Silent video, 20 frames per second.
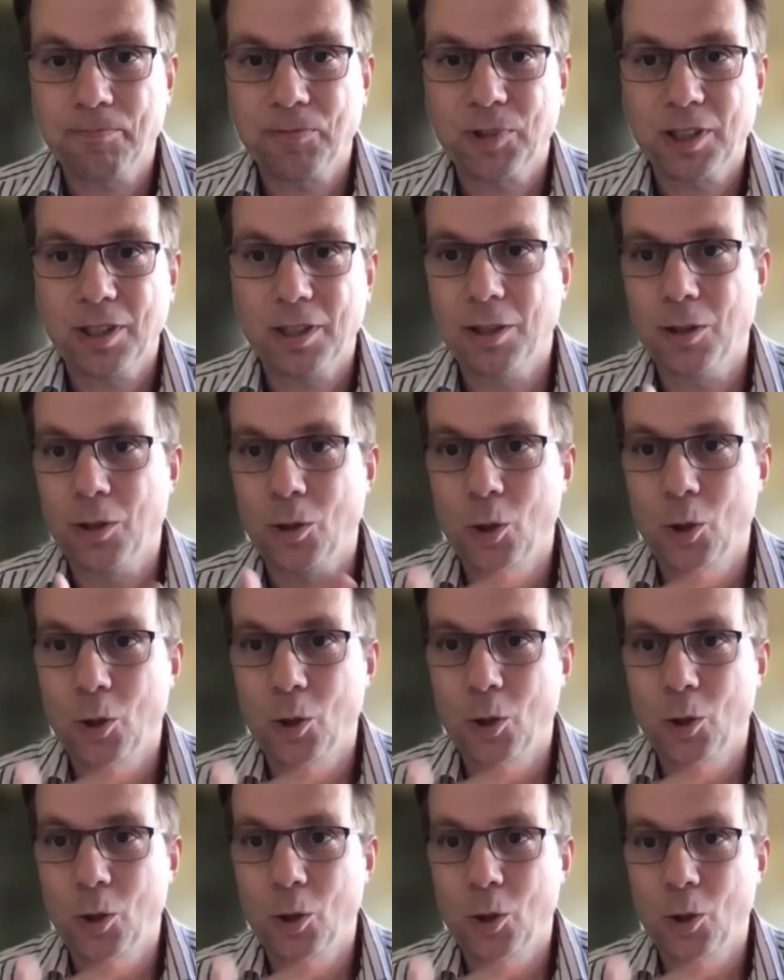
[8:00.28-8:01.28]
a whole
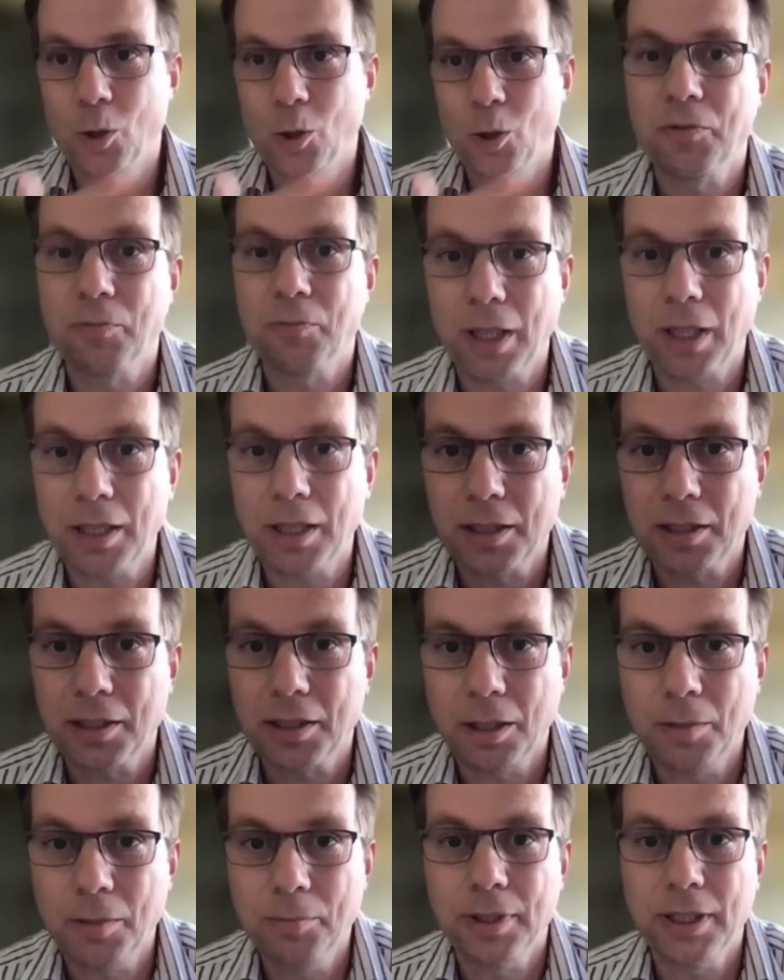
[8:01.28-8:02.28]
bunch of partner
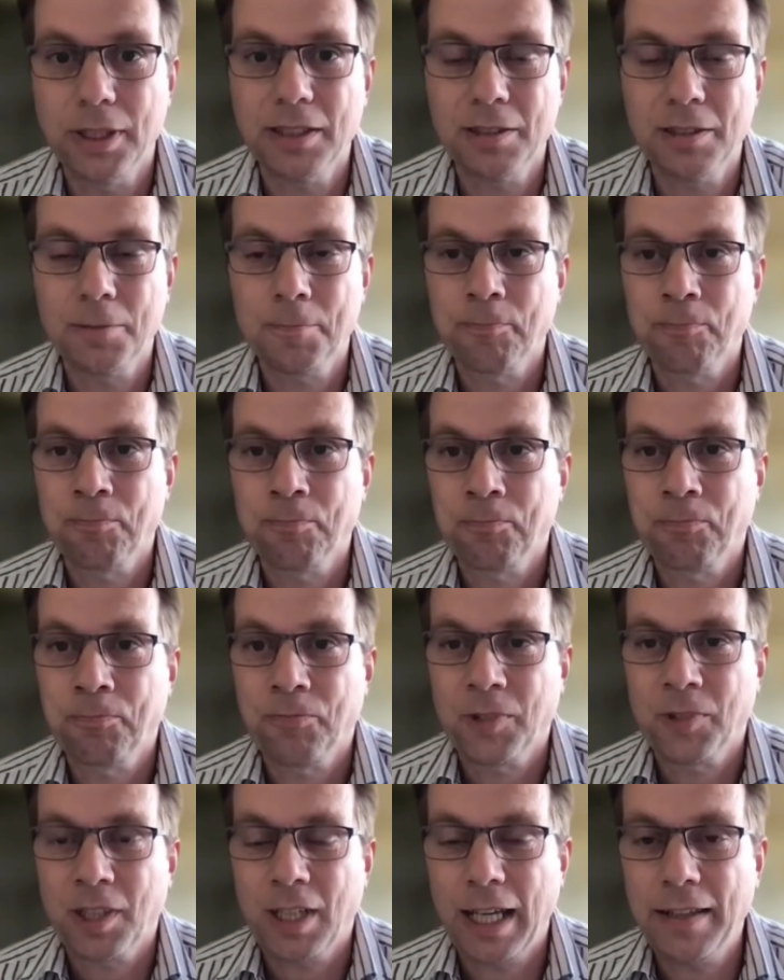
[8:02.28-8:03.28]
companies.
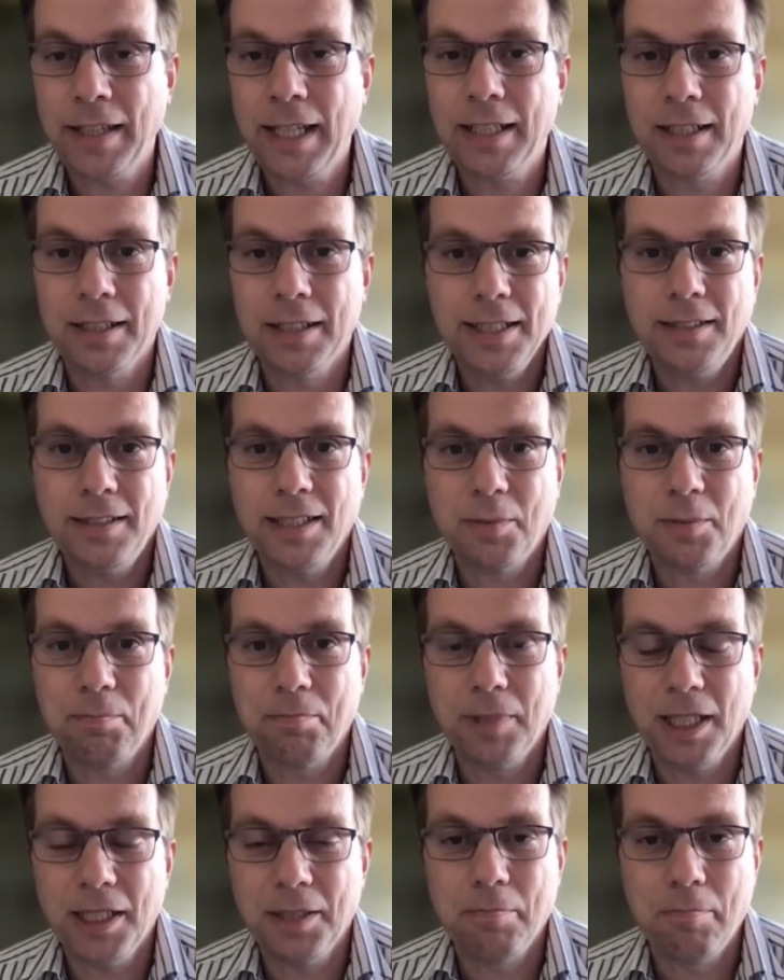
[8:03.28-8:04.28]
And that list is,
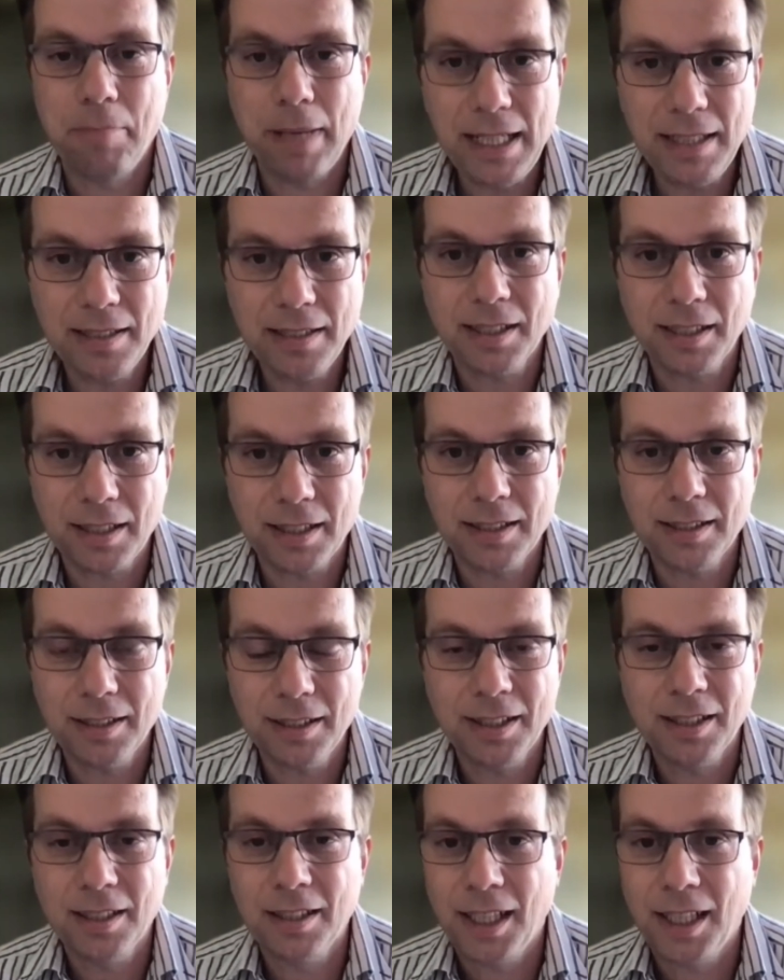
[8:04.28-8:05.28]
is basically,
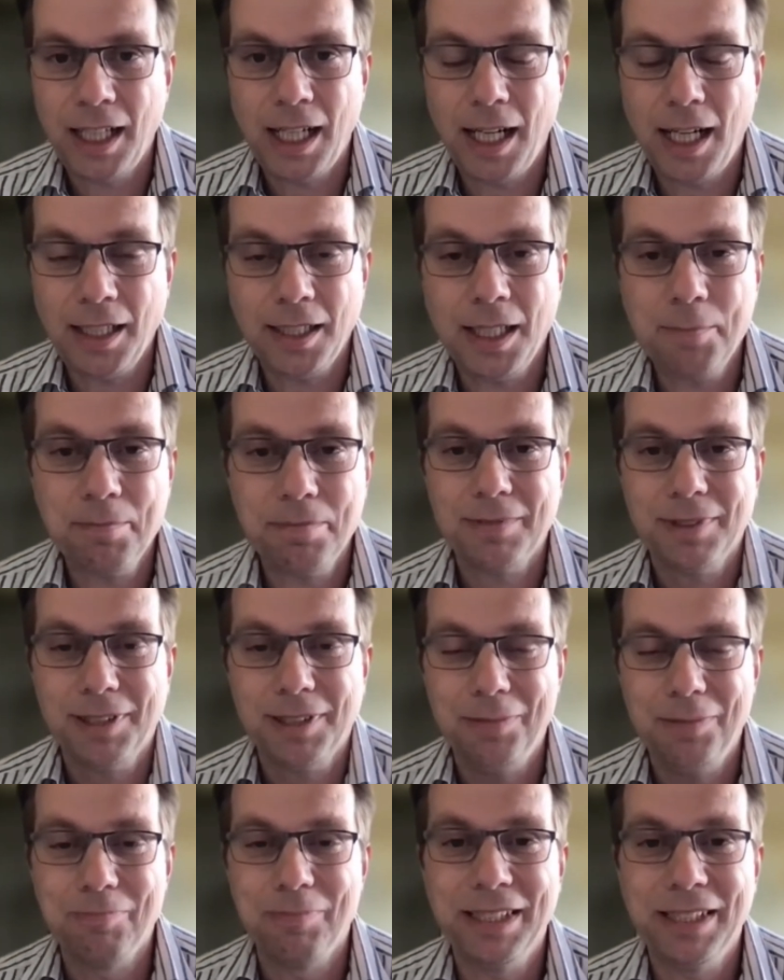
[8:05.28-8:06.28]
uh, I keep
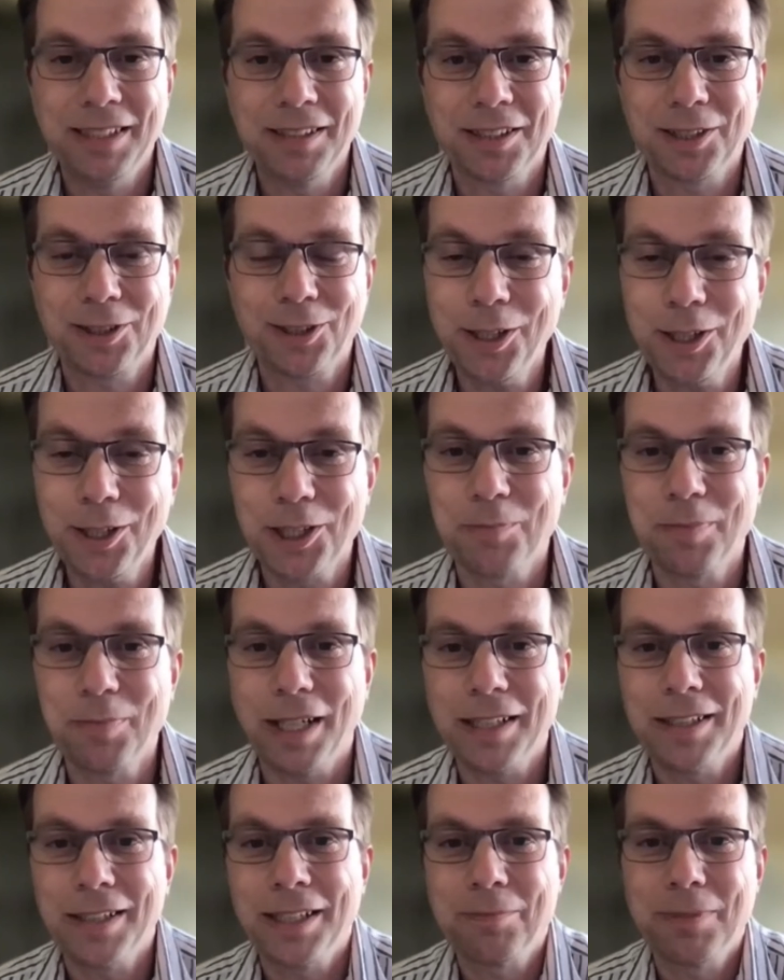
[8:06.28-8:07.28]
being astonished by
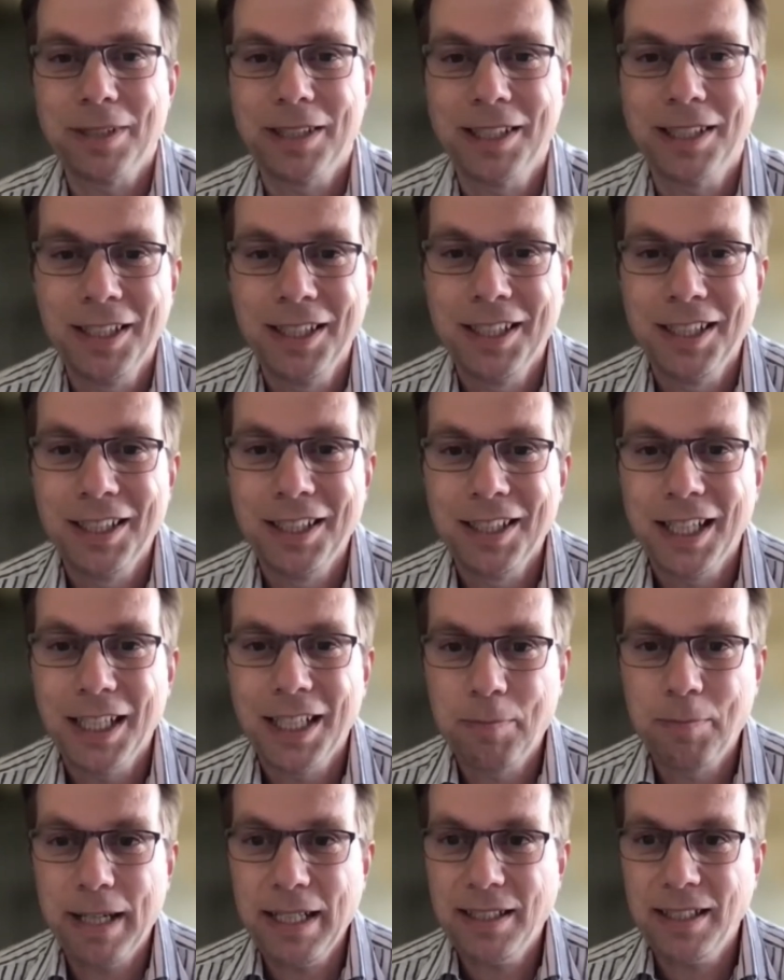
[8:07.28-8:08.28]
that, but it's
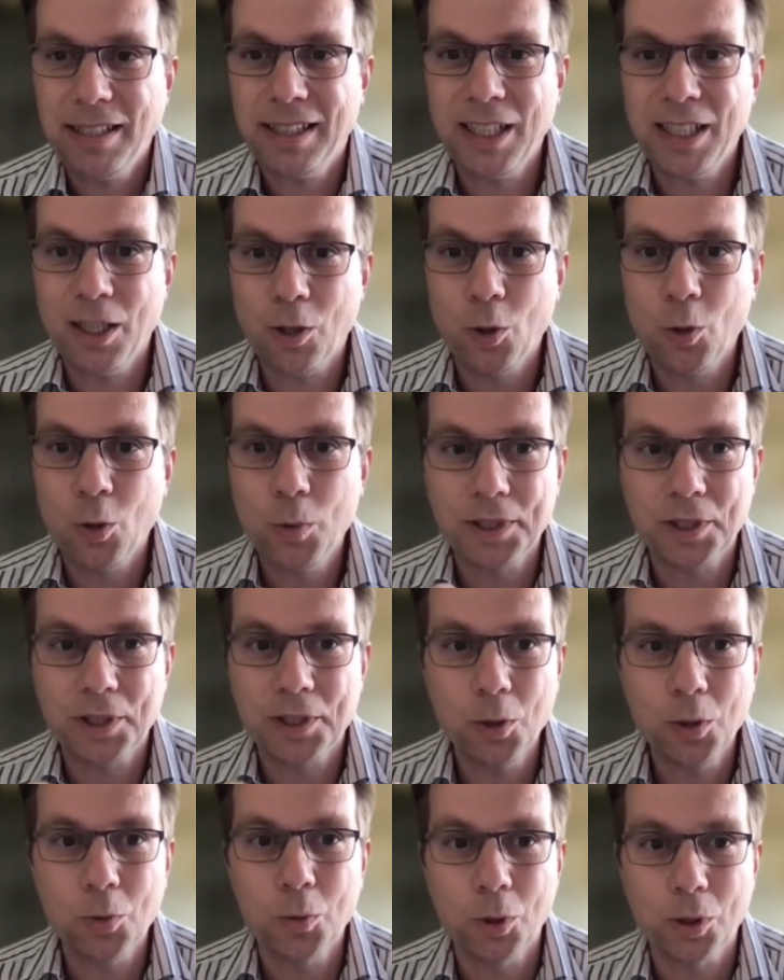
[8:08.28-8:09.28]
basically a who is
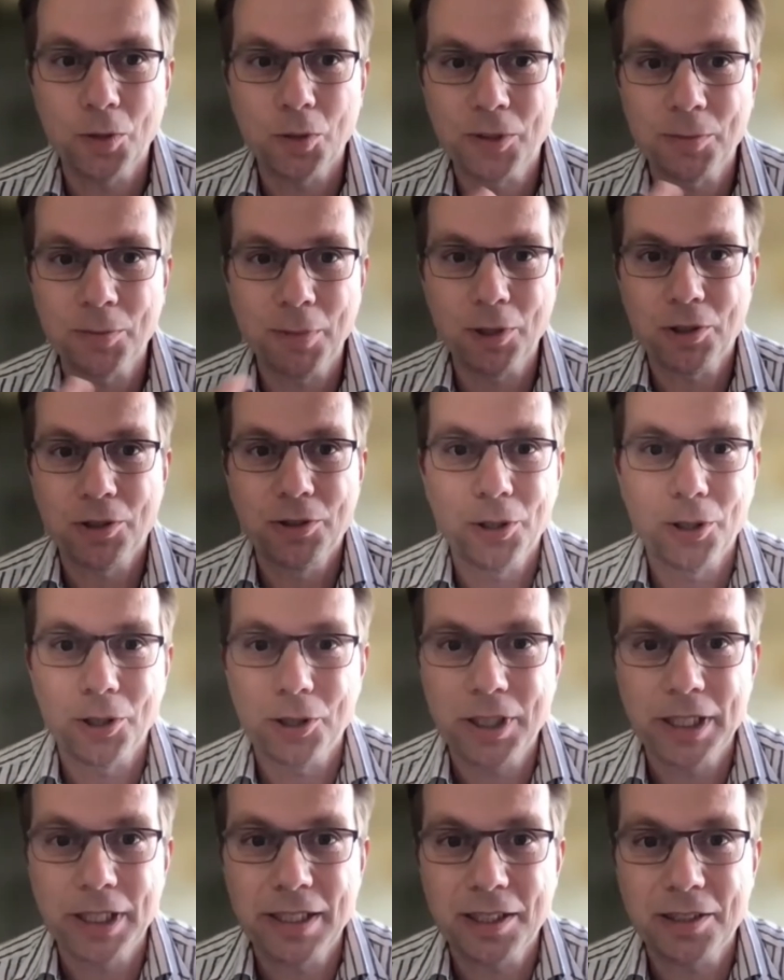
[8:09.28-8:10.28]
who of the most
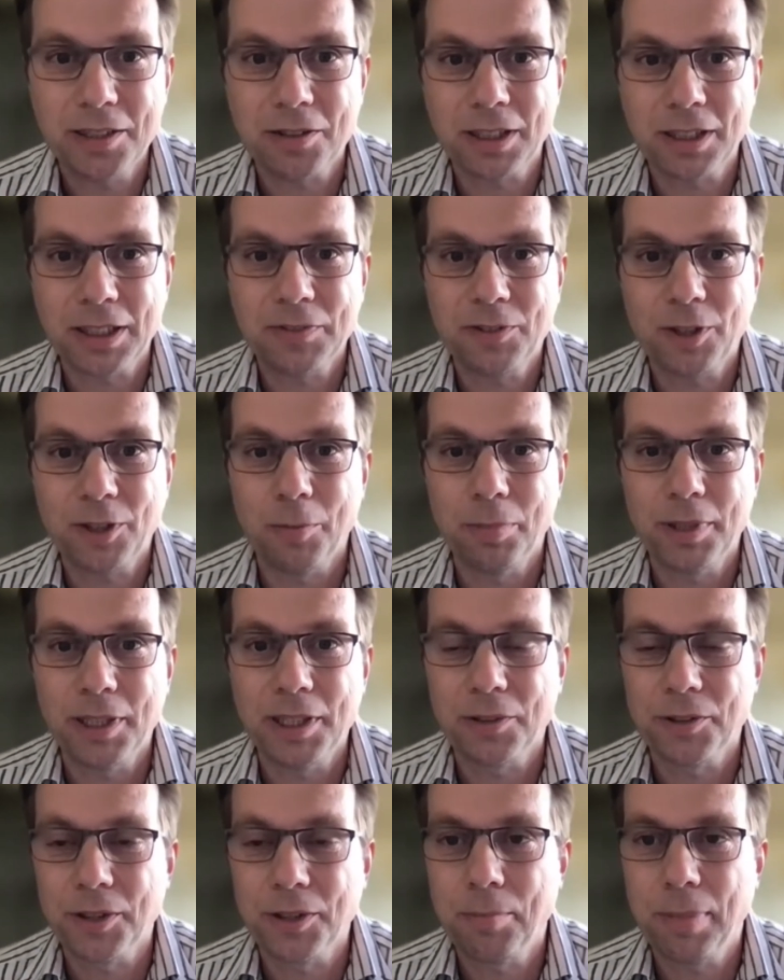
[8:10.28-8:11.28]
dirty and destructive companies
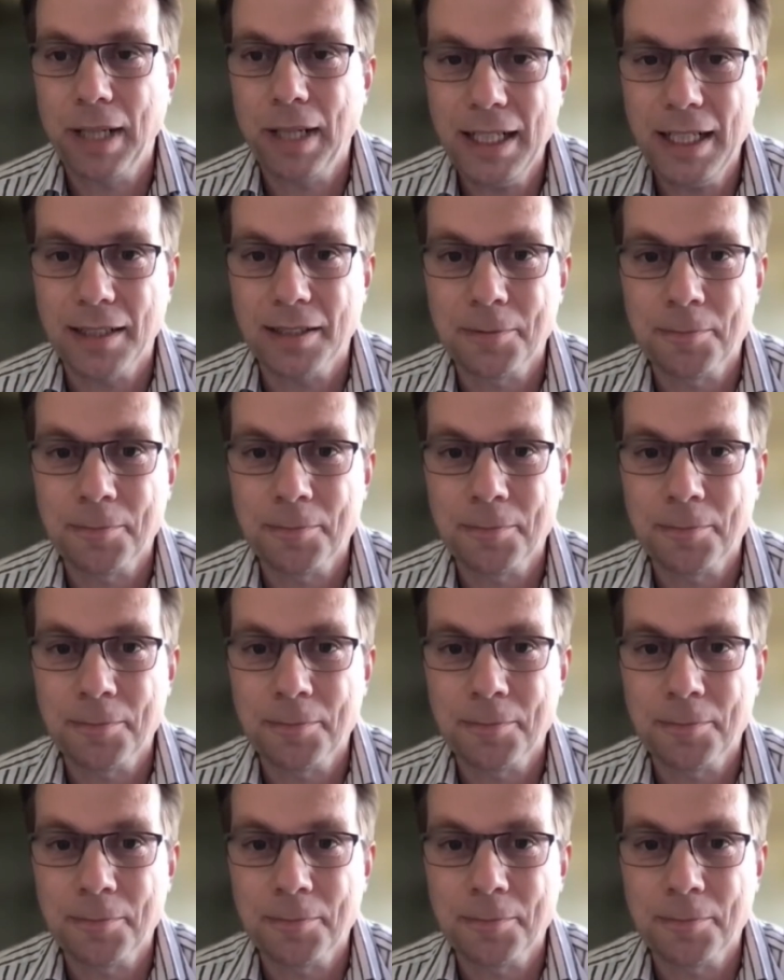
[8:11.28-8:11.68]
on the planet,